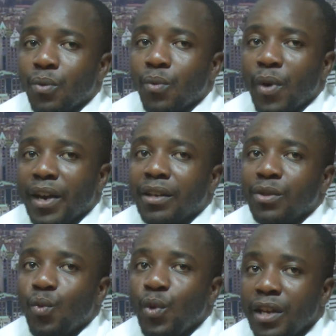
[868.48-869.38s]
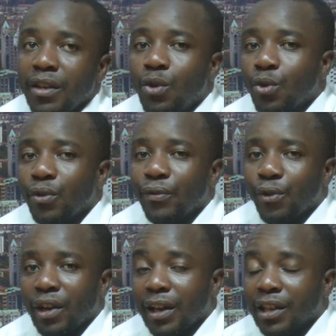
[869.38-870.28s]
when we go
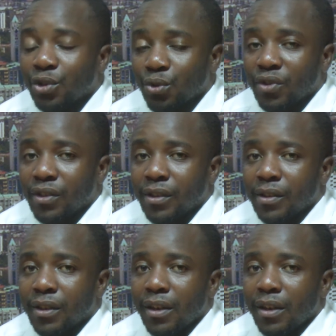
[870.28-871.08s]
for elections,